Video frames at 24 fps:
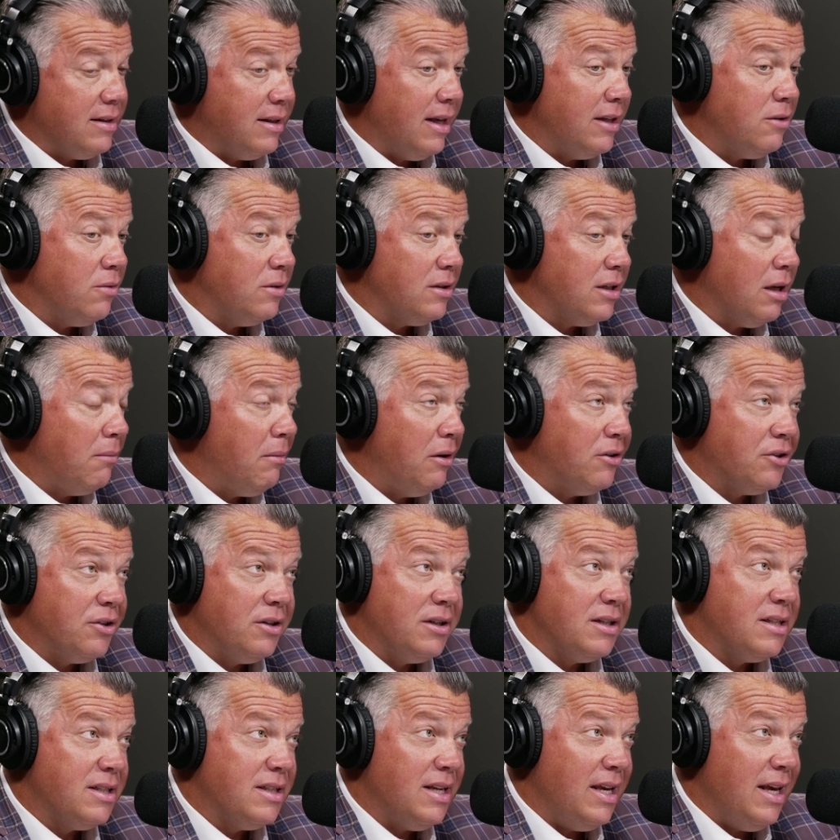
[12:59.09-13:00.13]
And that's what's going to be interesting
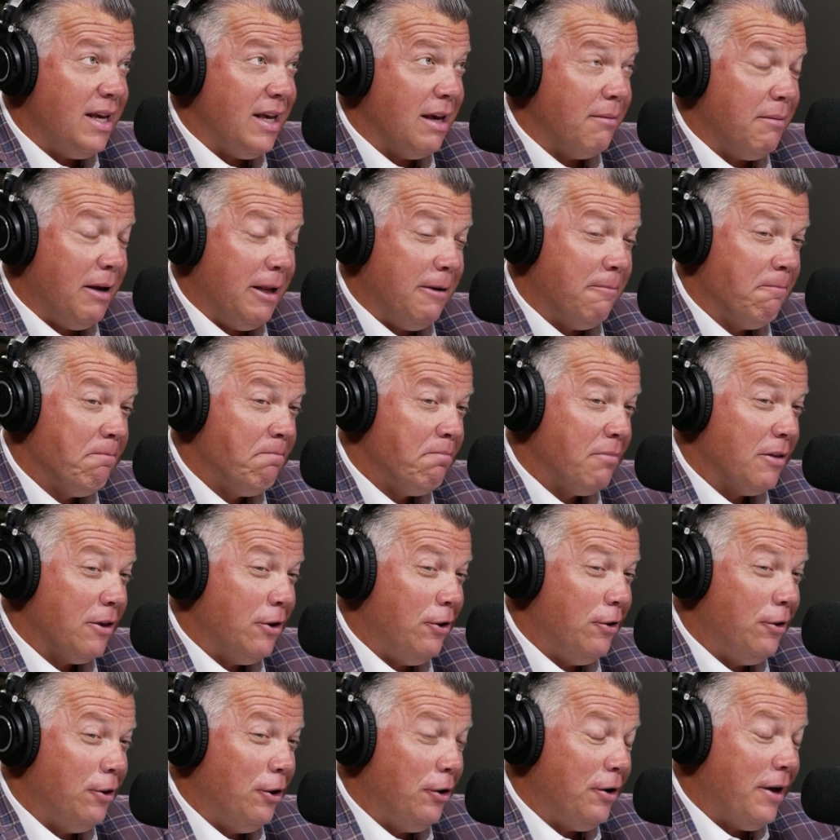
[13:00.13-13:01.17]
to see. I mean,
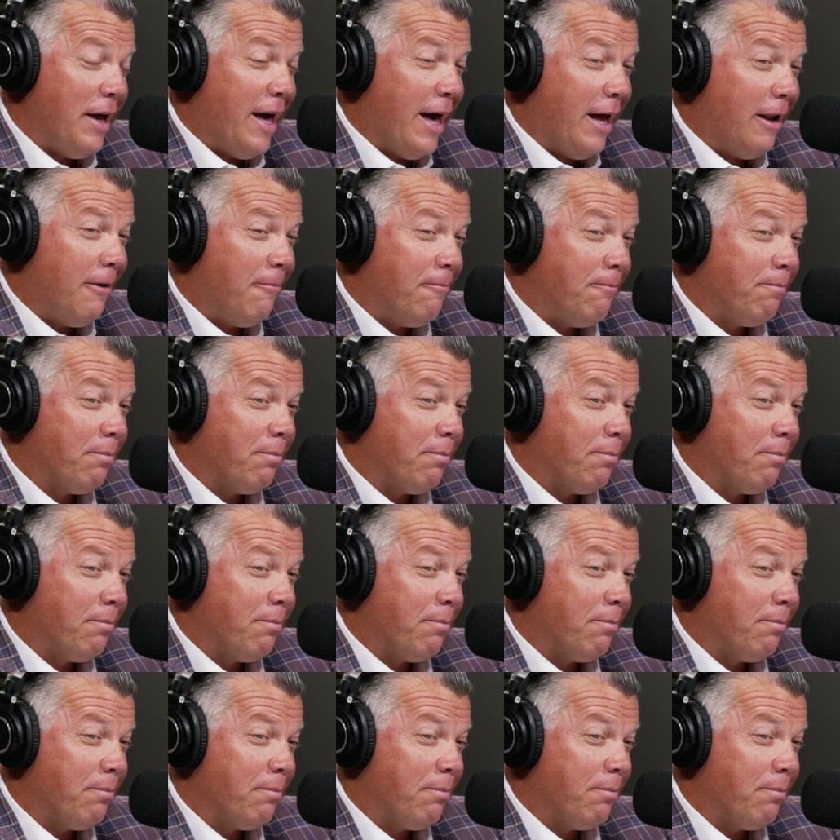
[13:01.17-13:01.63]
you look at it